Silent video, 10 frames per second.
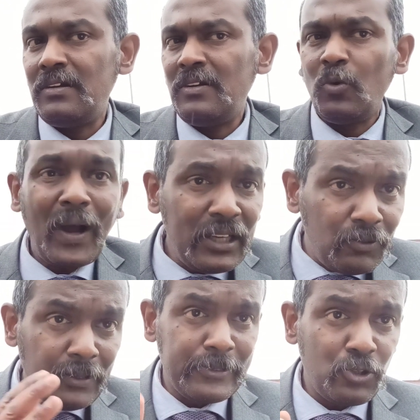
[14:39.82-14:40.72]
Why it
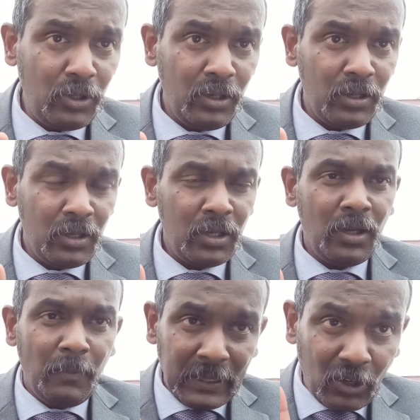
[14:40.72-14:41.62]
will be so?
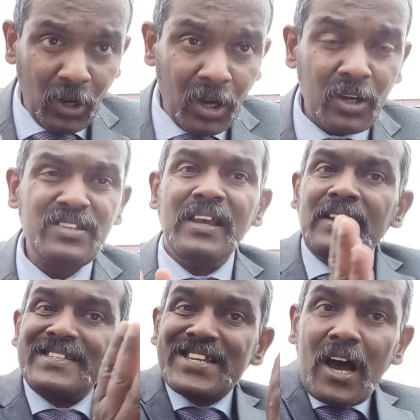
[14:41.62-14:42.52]
Because
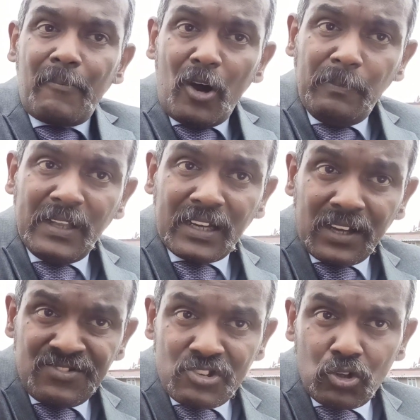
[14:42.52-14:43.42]
some of the
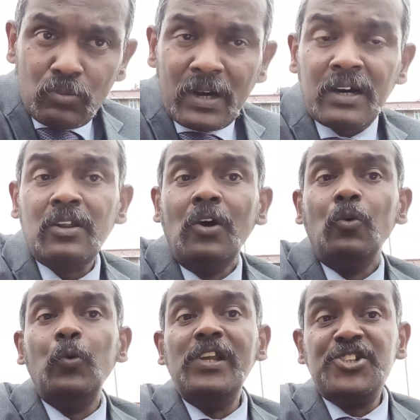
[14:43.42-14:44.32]
consumer
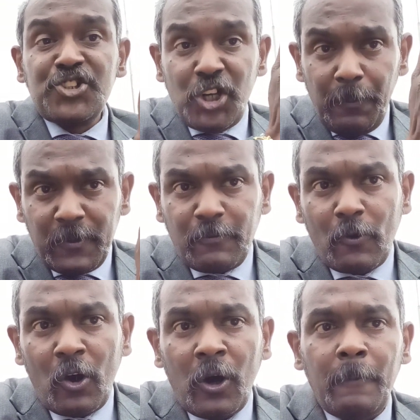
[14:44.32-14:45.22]
will shift
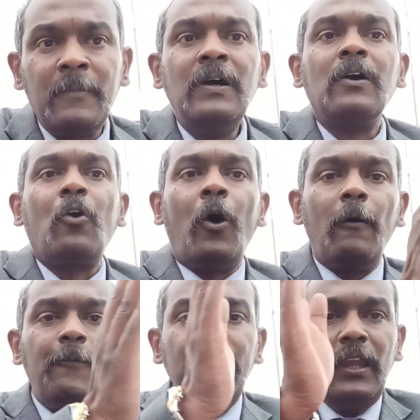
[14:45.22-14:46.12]
from
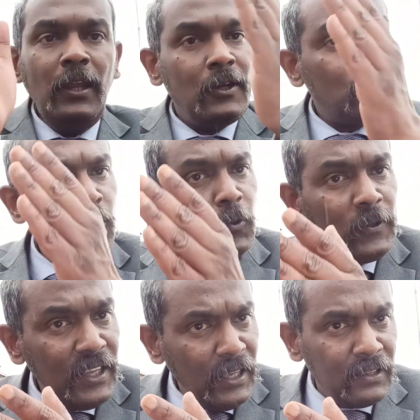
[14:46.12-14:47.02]
coffee to
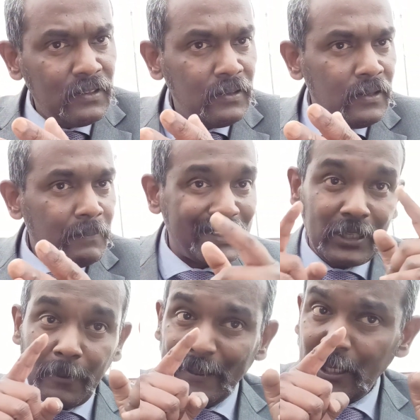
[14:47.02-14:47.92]
tea. But
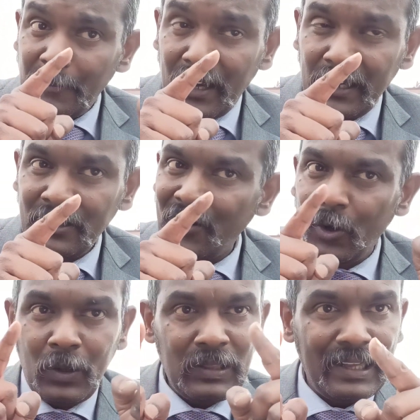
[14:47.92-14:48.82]
keep it in mind,
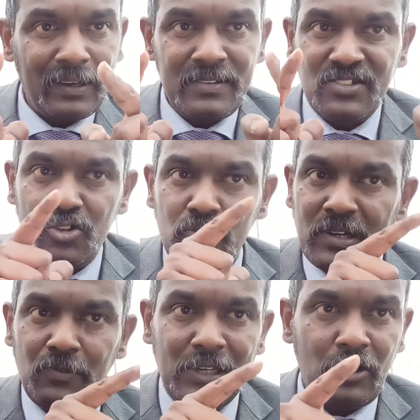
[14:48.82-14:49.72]
all the consumer
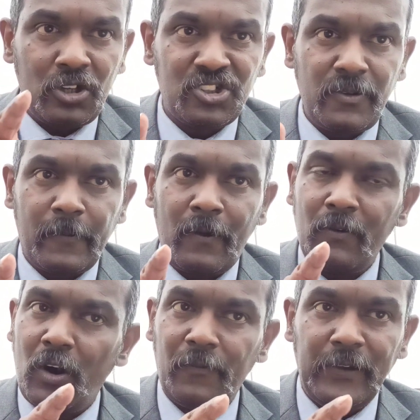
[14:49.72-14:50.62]
will not shift from
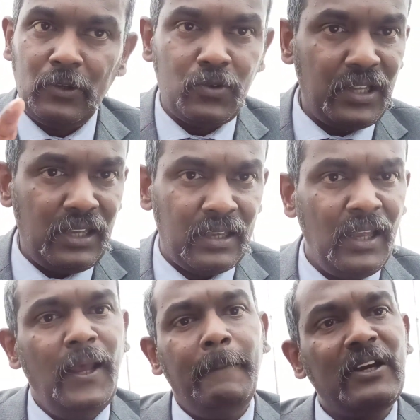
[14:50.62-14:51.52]
coffee to tea
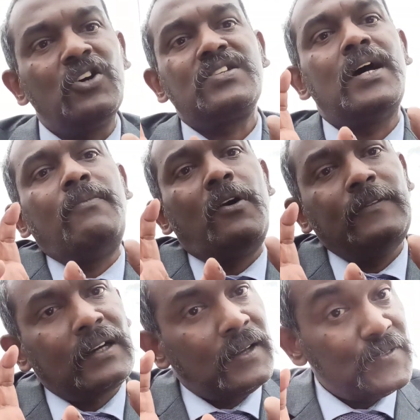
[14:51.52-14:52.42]
because some of
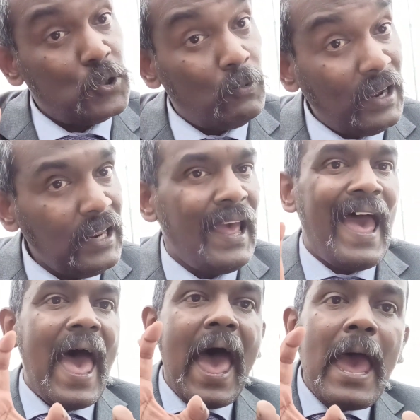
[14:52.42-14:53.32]
the consumer
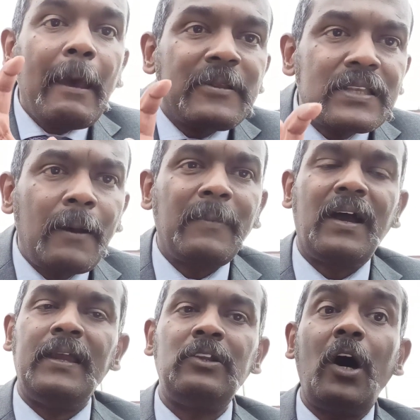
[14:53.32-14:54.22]
have some
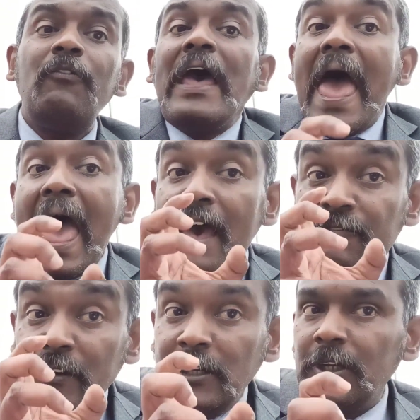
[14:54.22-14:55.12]
kind of
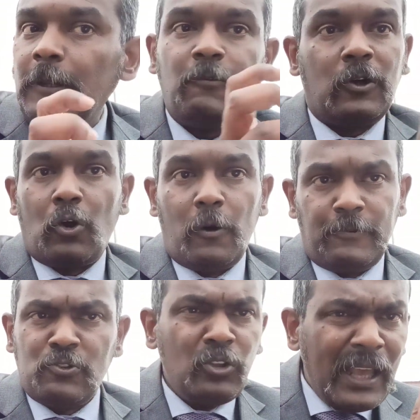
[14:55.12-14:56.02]
affinity for coffee.
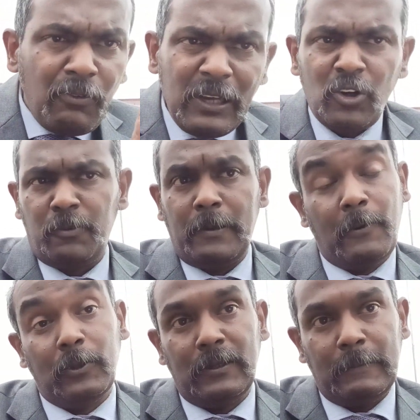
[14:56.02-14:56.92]
So they will not be
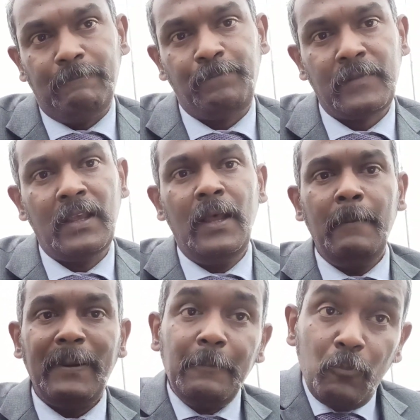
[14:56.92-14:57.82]
bothered.
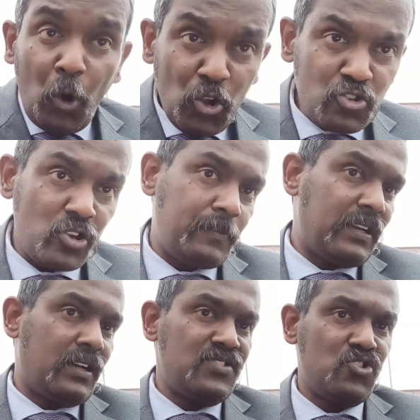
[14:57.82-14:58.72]
But most of the
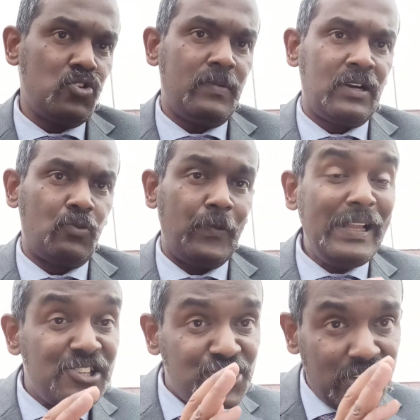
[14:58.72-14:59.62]
consumer
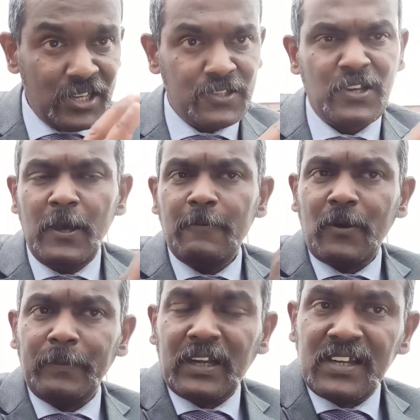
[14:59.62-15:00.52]
will change
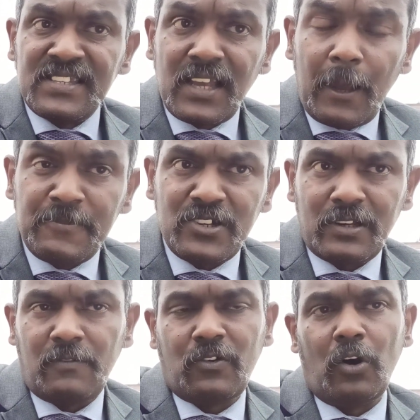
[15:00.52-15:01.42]
from the consumption
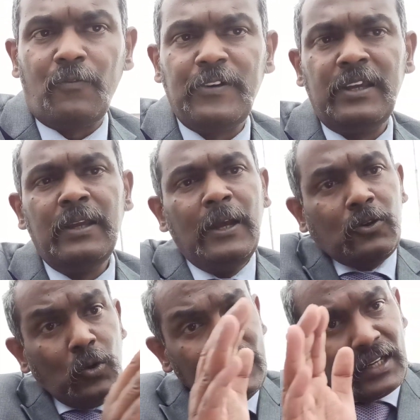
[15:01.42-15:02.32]
of coffee
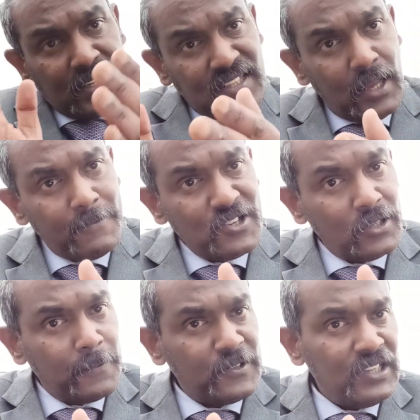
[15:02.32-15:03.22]
to the consumption
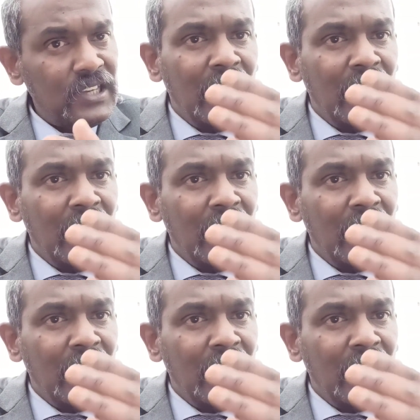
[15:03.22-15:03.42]
of tea.